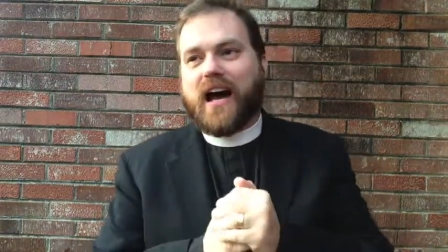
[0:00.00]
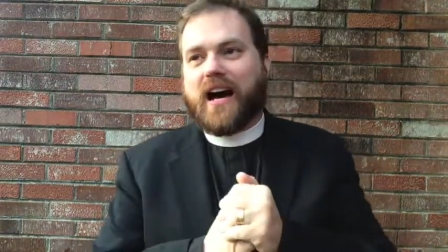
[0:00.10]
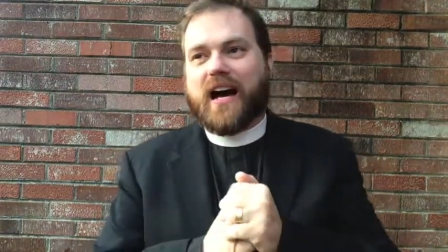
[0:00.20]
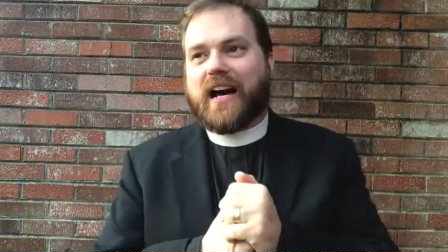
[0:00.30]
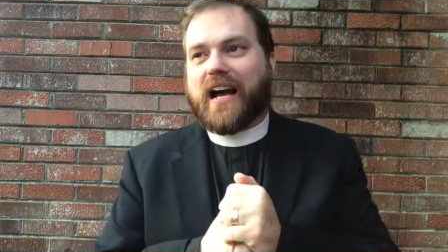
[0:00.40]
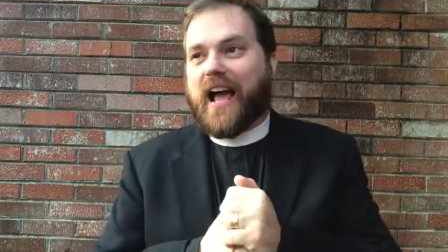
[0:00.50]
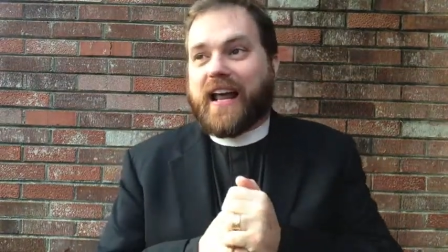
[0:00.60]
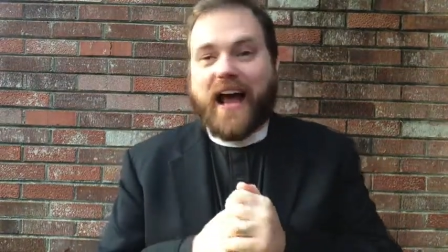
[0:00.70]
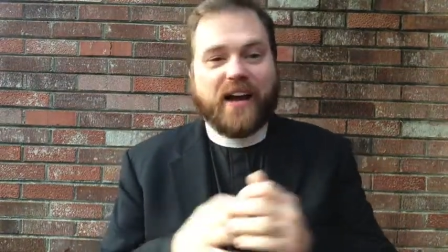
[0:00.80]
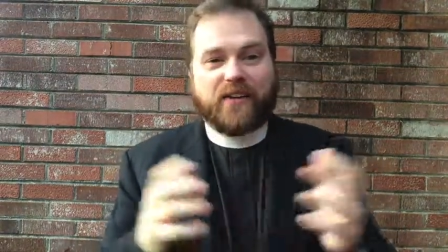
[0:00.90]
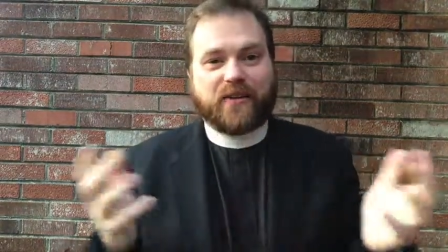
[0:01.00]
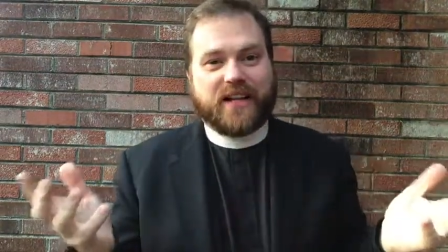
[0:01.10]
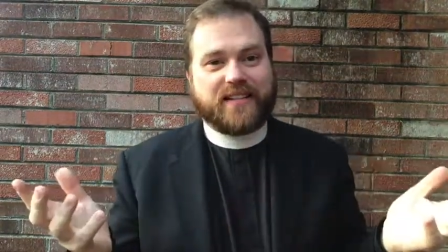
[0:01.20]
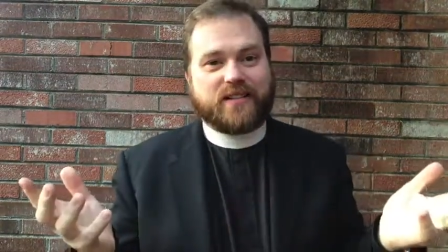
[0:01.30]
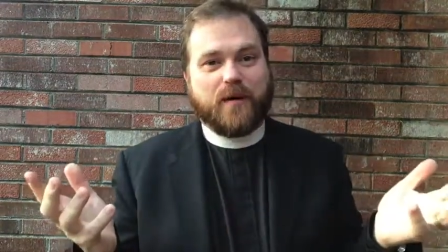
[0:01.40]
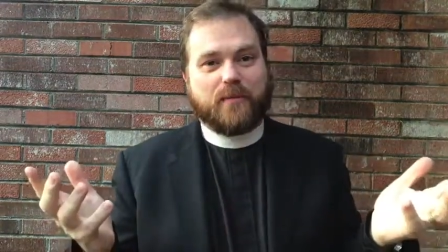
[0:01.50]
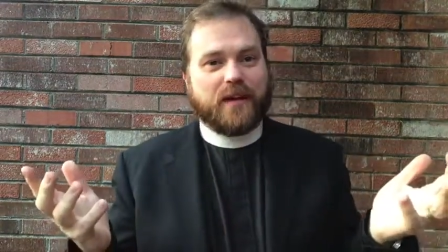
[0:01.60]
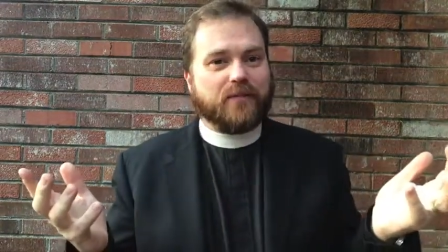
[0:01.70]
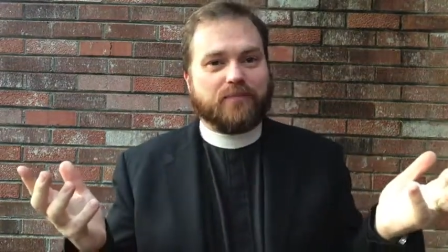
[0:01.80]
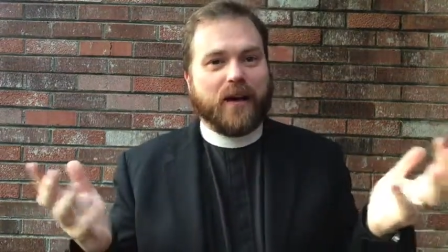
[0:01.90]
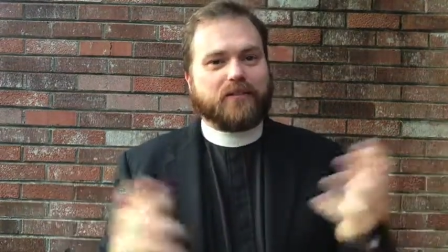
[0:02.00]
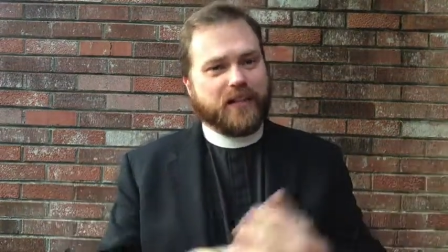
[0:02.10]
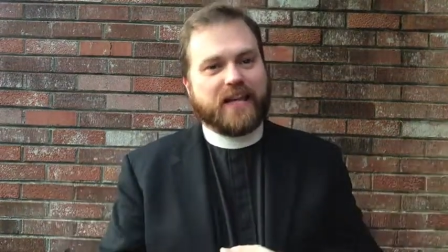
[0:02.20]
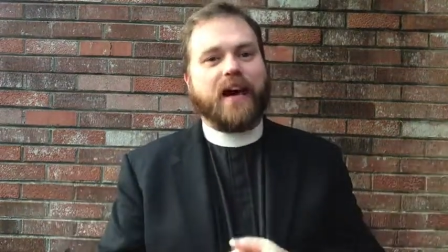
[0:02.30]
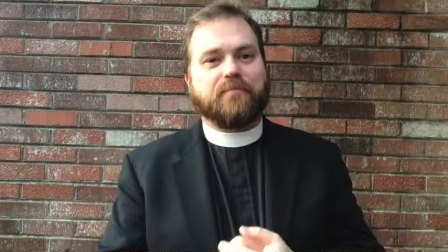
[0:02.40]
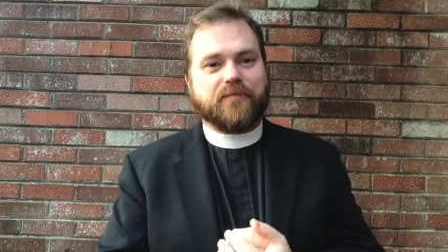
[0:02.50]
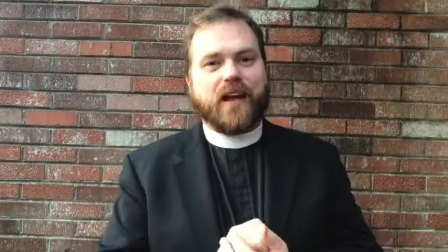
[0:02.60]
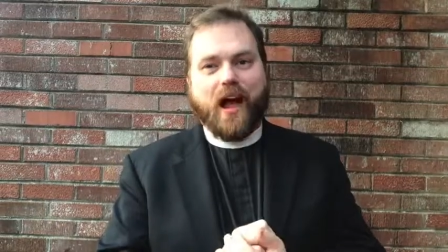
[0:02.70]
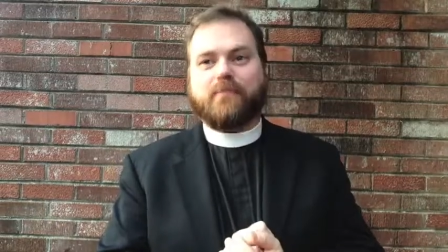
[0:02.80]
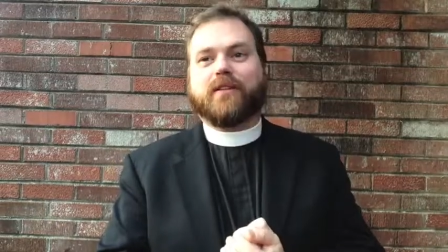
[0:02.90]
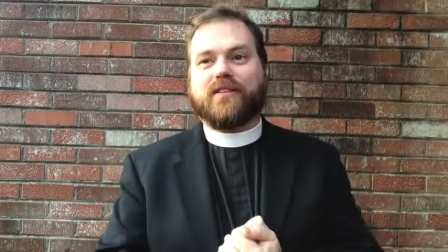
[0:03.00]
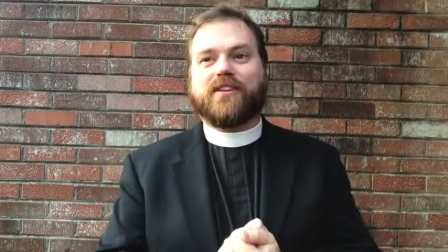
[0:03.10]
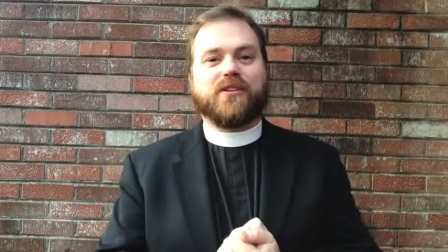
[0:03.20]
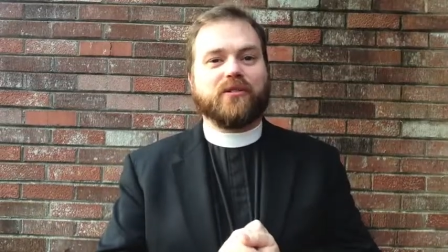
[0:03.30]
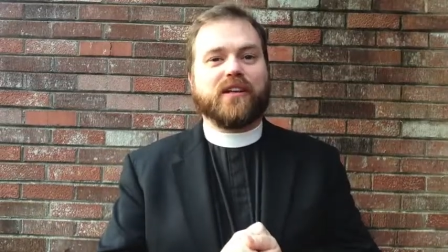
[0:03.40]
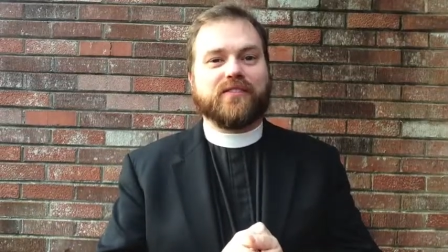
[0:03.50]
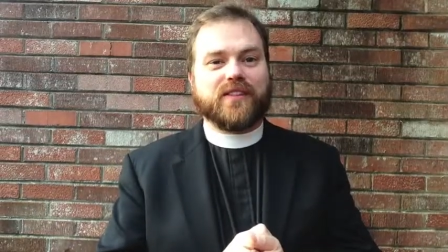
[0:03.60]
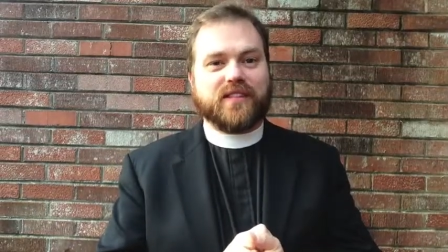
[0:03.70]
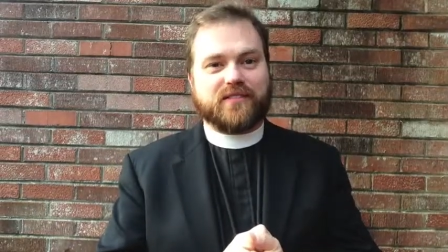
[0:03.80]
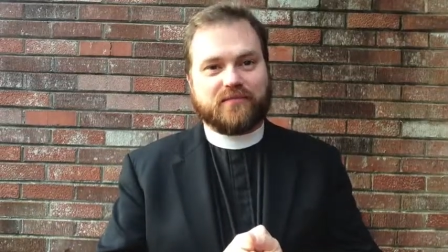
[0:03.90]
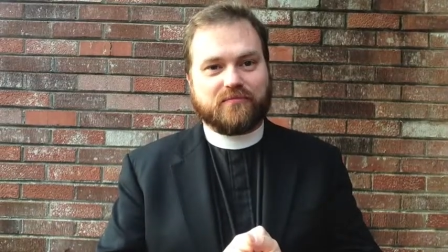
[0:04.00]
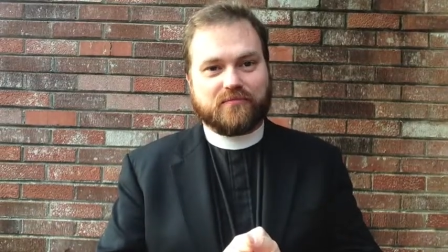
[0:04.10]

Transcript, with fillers: Uh, and I don't know what that says about me, but I was like, yeah, I believe that you live in this,